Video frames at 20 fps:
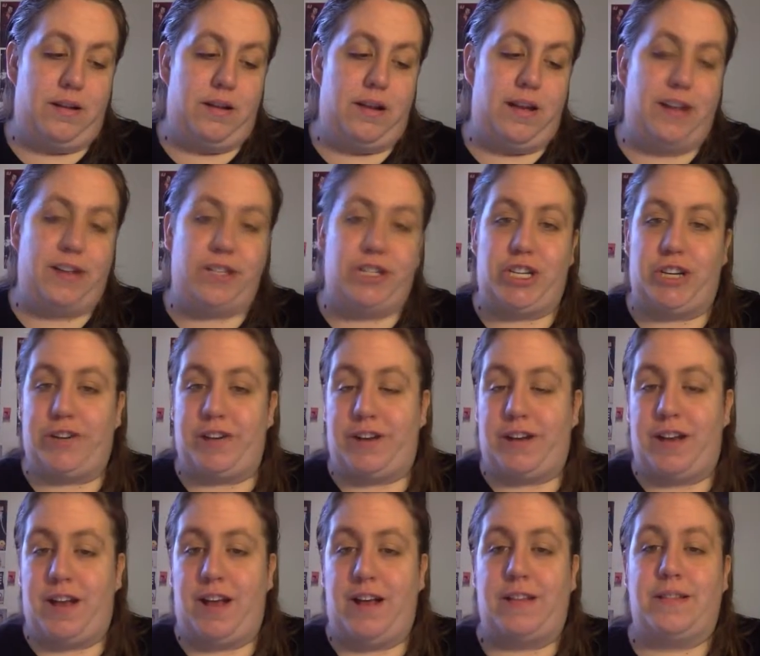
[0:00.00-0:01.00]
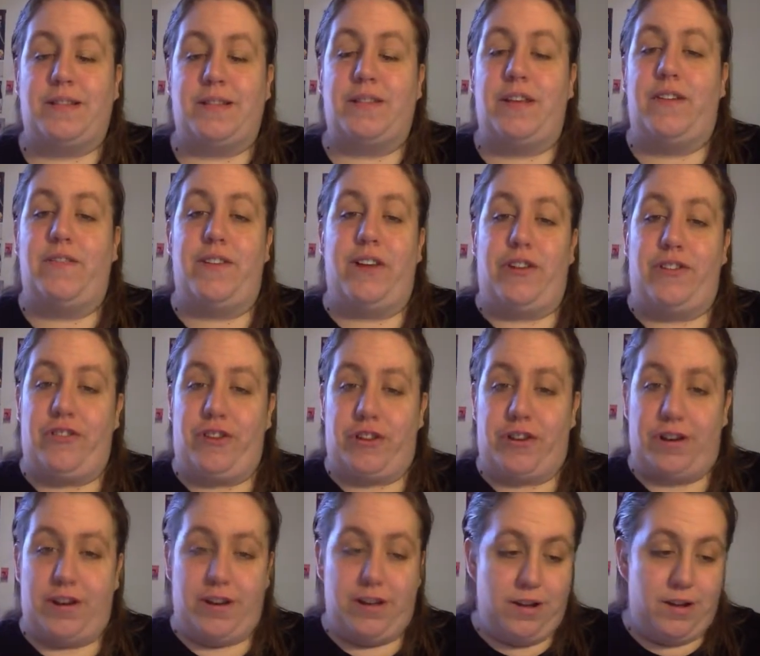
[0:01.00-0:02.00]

Ed Sheeran. I love Ed Sheeran.